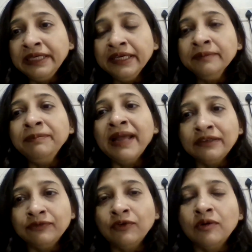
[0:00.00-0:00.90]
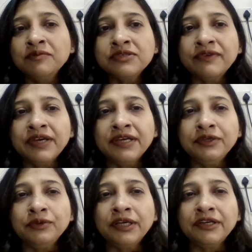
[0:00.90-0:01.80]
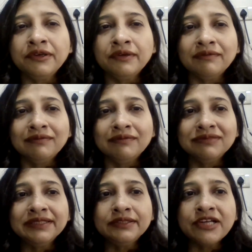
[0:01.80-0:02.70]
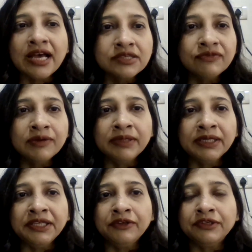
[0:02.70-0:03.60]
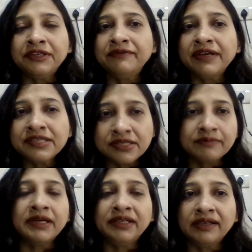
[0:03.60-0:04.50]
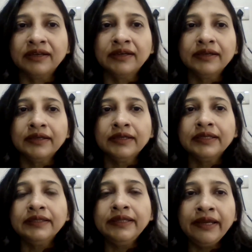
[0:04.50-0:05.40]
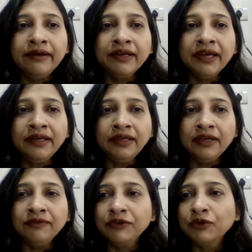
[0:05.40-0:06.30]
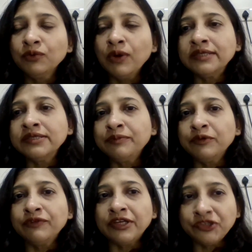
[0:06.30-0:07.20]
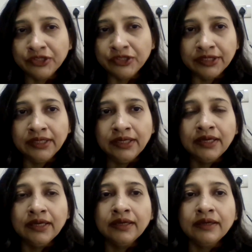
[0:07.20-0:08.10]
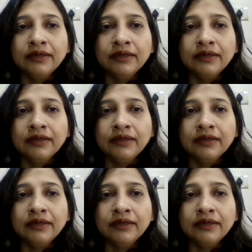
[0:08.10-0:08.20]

and building platforms where you can transfer money or invest money. There again, if you as a professional